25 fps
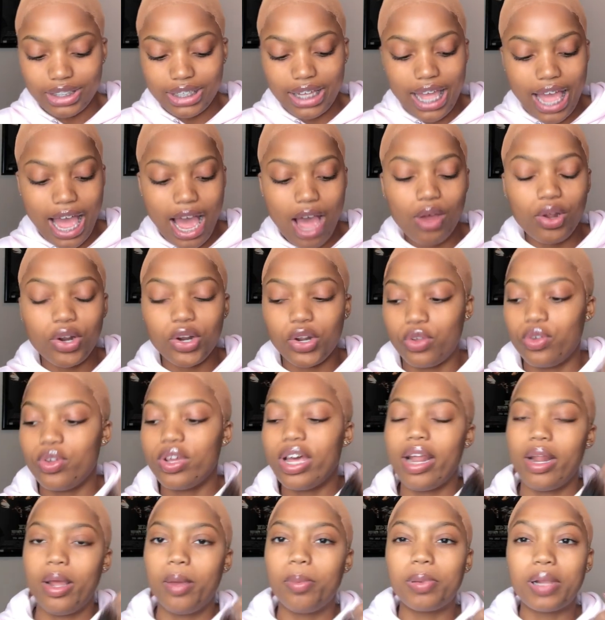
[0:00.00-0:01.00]
I don't know, you got
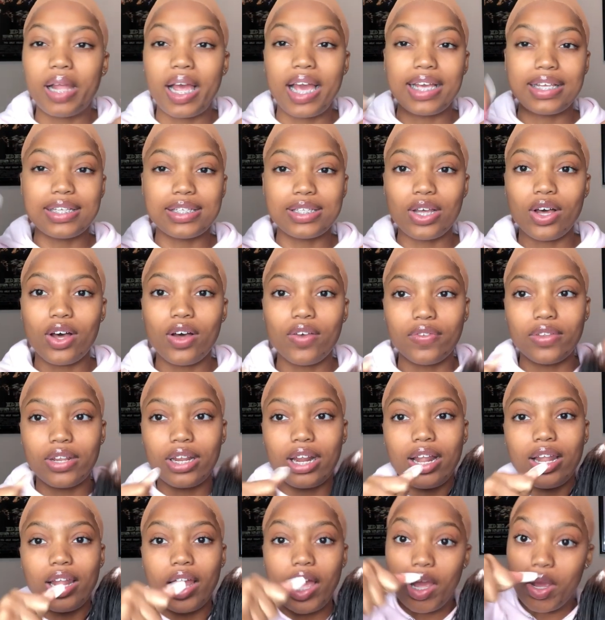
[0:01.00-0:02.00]
to apply it soft, and I
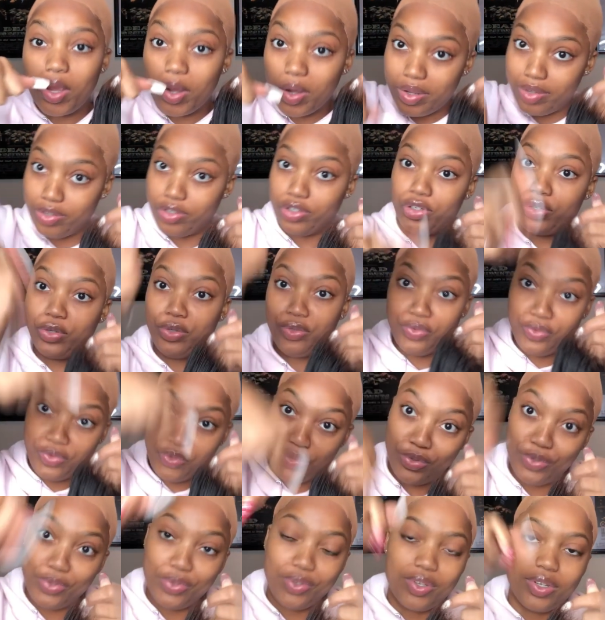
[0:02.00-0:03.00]
like
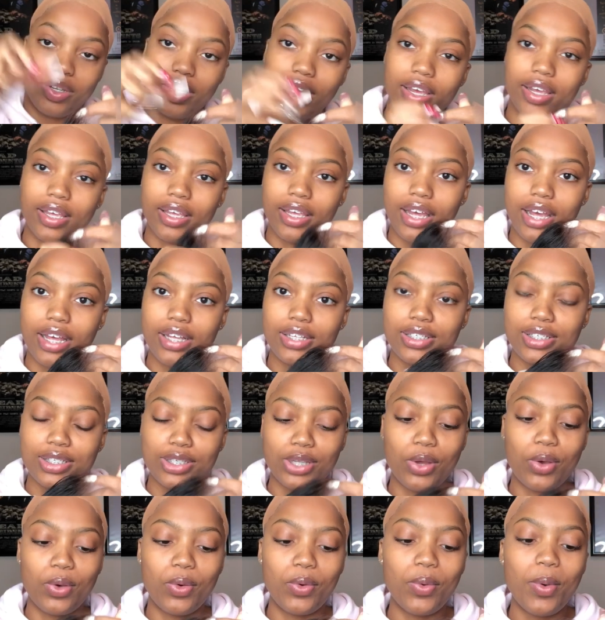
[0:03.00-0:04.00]
yeah,
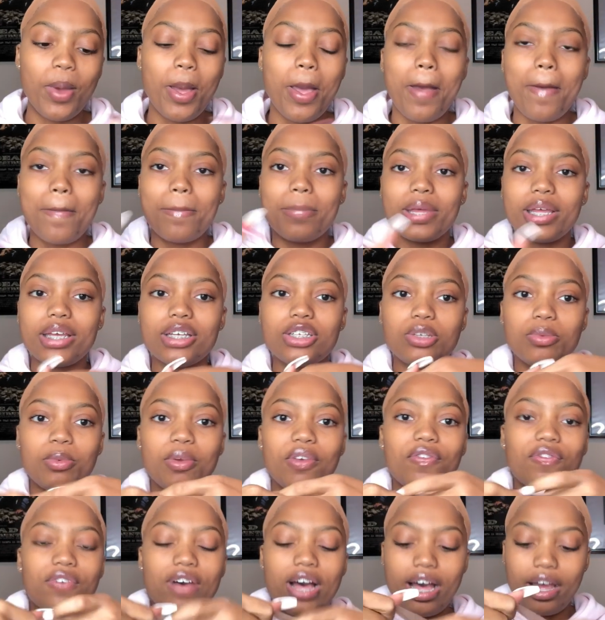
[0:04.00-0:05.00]
so, but it should be
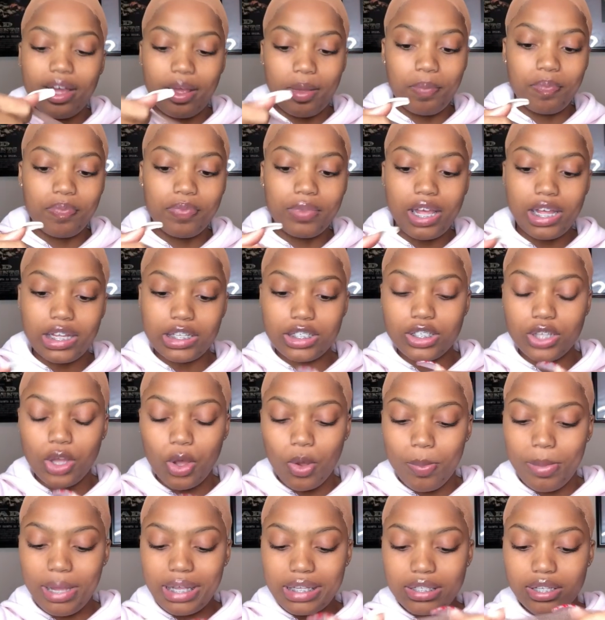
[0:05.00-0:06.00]
fine. So
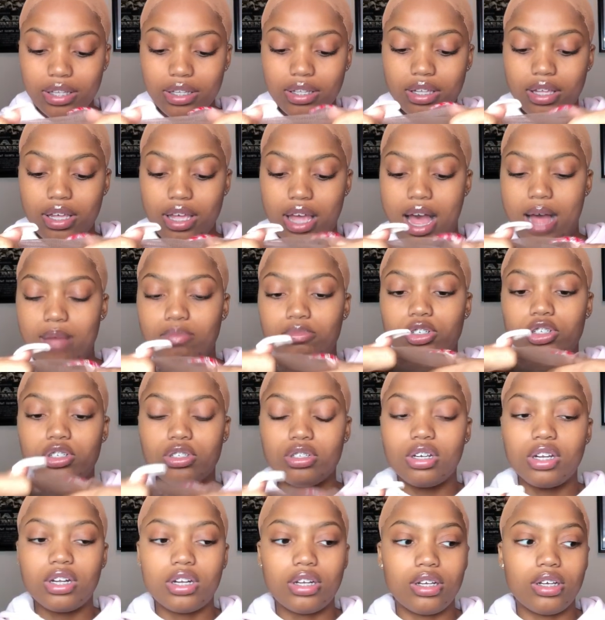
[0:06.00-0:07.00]
basically, I'm just
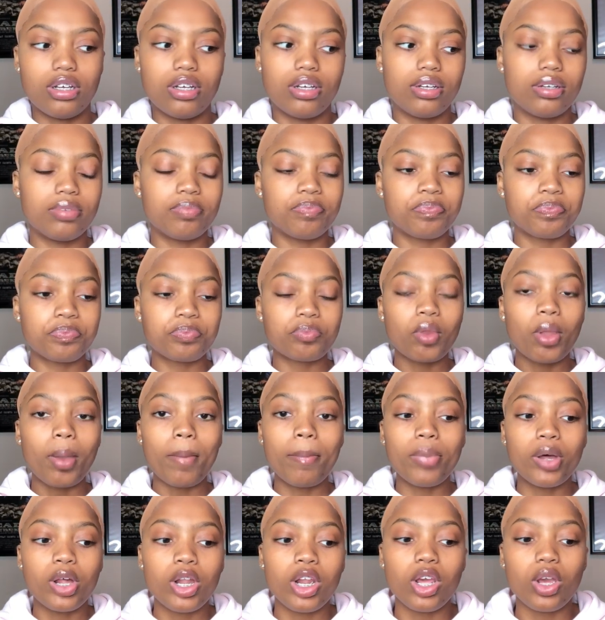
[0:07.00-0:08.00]
gonna
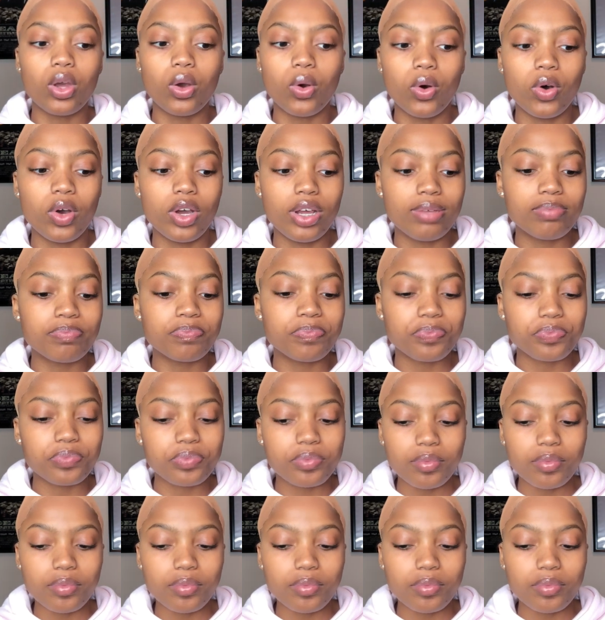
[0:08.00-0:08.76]
put it on